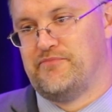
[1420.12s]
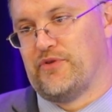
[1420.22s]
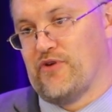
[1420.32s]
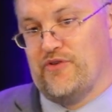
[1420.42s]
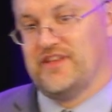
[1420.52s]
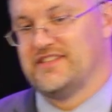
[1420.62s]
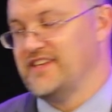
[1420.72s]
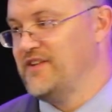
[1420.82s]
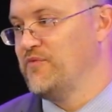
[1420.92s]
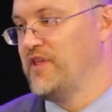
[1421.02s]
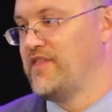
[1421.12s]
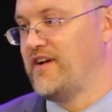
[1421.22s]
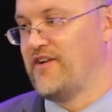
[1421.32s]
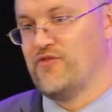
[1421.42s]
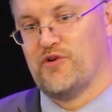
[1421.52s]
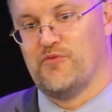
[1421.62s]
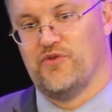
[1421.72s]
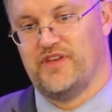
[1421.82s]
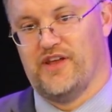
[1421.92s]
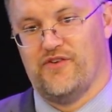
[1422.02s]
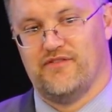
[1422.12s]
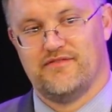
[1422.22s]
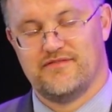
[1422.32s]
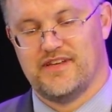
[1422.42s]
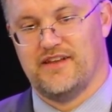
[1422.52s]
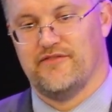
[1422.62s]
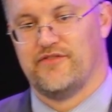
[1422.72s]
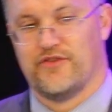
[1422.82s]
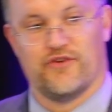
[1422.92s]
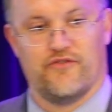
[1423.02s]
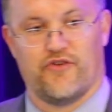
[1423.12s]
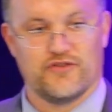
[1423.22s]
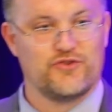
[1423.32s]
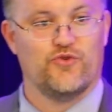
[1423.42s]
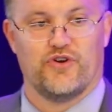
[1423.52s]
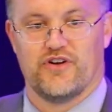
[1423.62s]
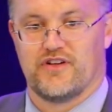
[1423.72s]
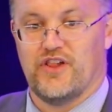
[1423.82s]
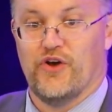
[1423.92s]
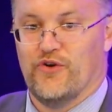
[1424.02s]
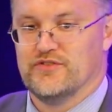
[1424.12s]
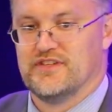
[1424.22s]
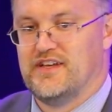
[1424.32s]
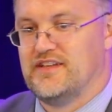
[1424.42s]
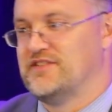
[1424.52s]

throw this in with our normal, kind of 1st quarter close.